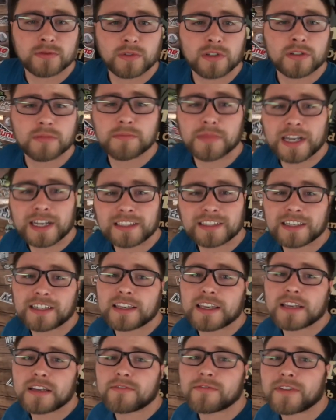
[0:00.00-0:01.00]
Welcome back to
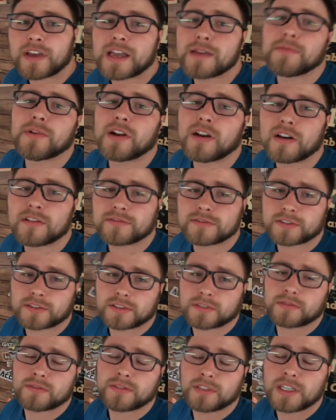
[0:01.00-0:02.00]
King Fab and
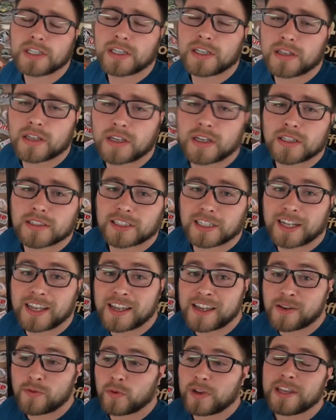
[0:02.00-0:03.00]
Off-Road.
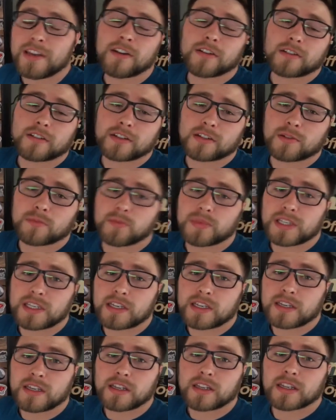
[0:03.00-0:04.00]
Today we are going to
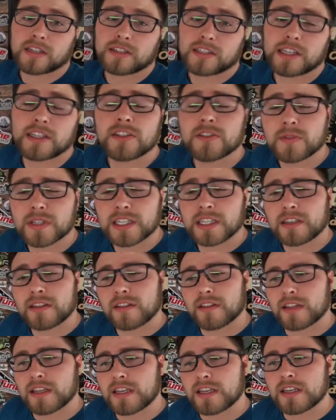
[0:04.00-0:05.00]
be
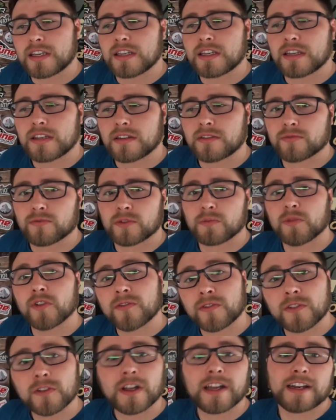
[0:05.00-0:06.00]
continuing the
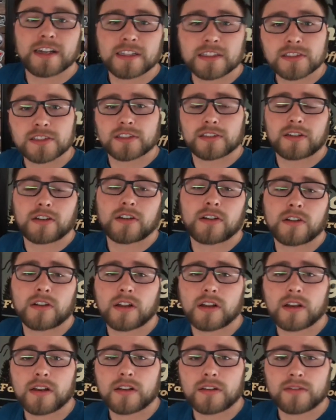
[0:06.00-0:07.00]
removal and install
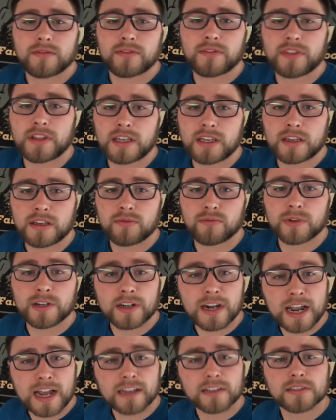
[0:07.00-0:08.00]
of the
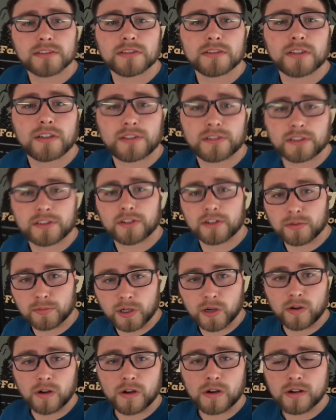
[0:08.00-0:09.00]
rear axle on the
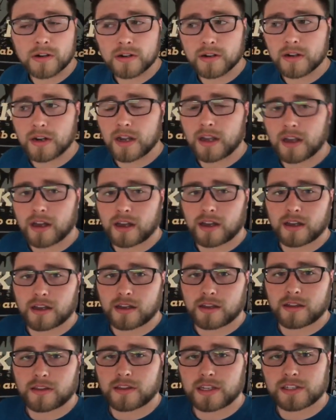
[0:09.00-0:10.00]
Turbo R
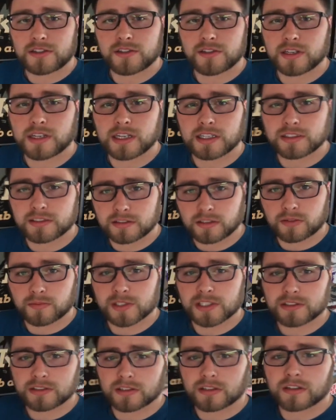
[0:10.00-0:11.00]
that you guys saw me
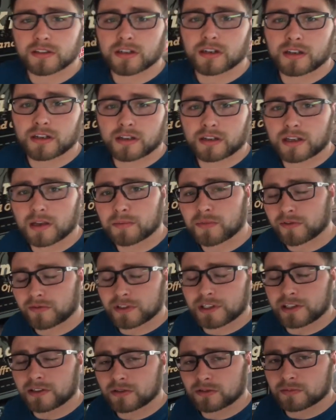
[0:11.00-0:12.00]
start a couple
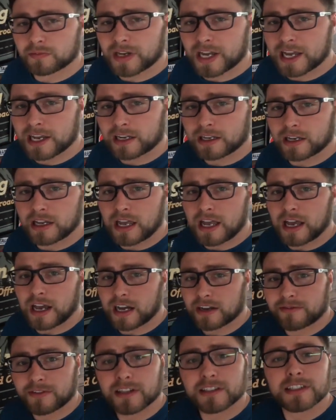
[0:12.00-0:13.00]
videos back.
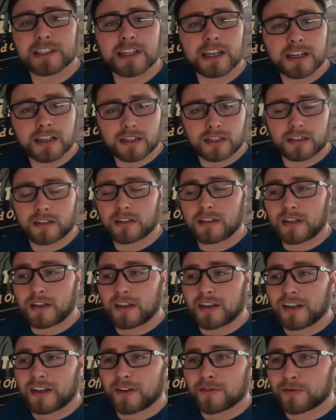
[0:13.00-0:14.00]
I finally got a
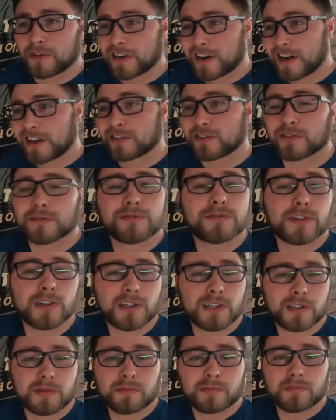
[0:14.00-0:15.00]
rear axle
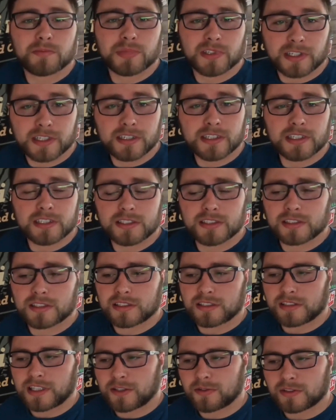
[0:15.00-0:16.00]
from Polaris.
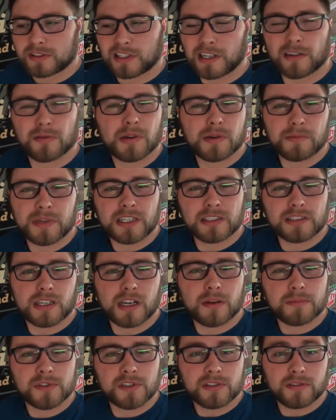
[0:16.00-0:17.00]
That was kind of my best
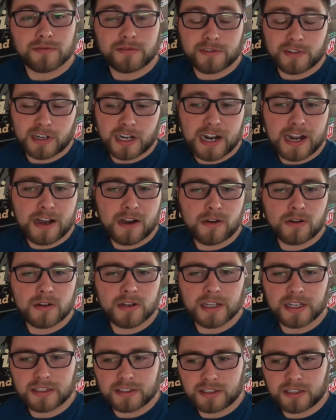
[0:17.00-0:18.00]
option for now
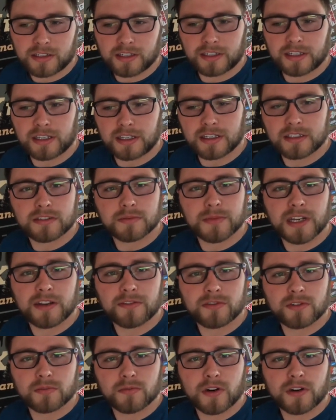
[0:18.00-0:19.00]
until I can get some
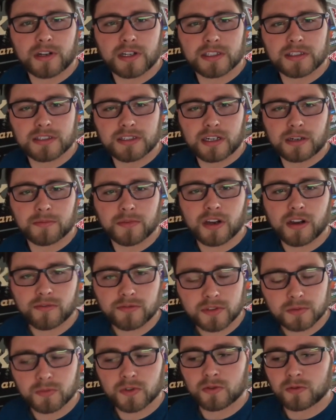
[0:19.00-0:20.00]
aftermarkets that I'm
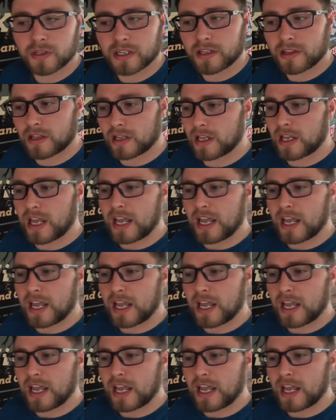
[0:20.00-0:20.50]
comfortable with.